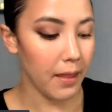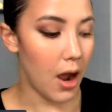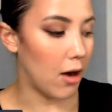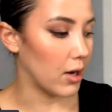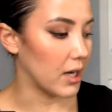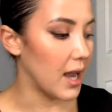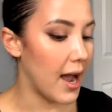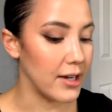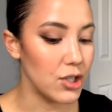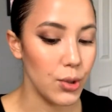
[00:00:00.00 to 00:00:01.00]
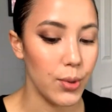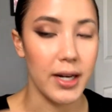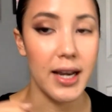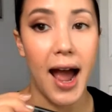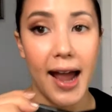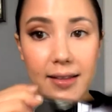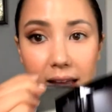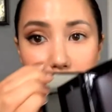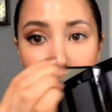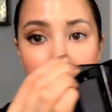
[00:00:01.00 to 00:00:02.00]
Our contour and
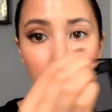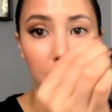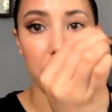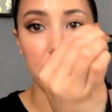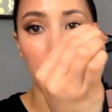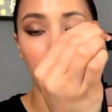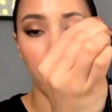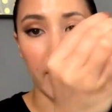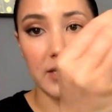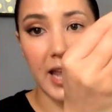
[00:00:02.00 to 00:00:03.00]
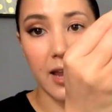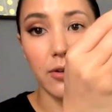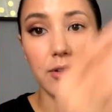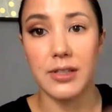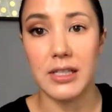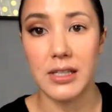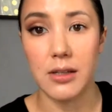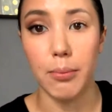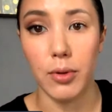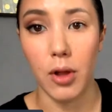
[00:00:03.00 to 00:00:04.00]
highlight powders are rectangles. This is
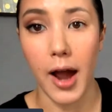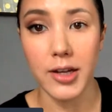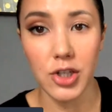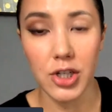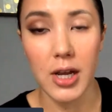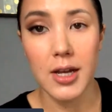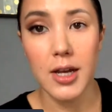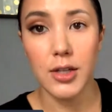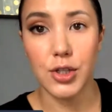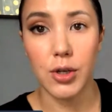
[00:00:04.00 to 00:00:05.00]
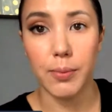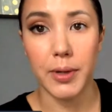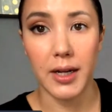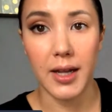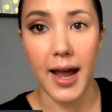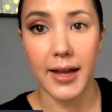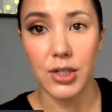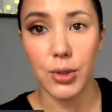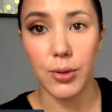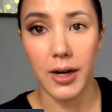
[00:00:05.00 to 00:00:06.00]
a blush. So you could put a
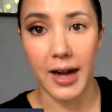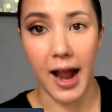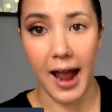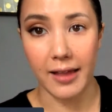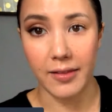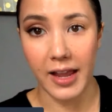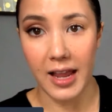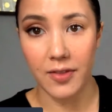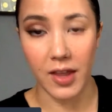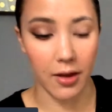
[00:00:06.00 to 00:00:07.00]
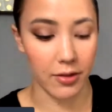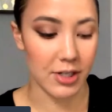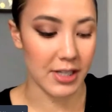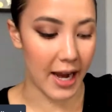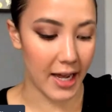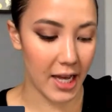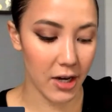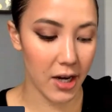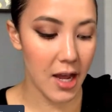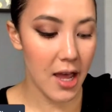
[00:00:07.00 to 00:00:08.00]
contour and a highlight in the other side
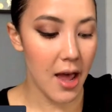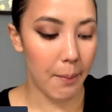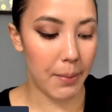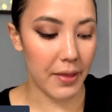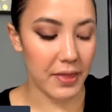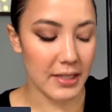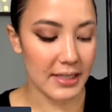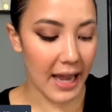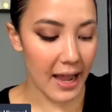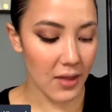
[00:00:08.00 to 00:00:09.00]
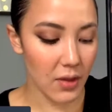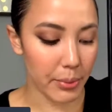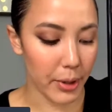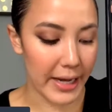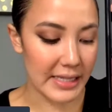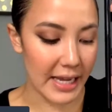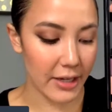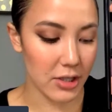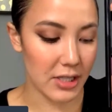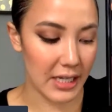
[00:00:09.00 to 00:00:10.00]
here. But the set and the price that
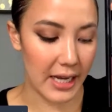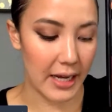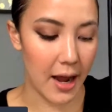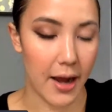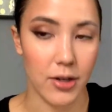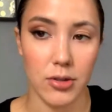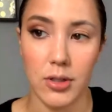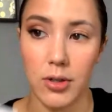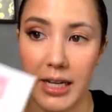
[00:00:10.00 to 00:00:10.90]
you're seeing on your little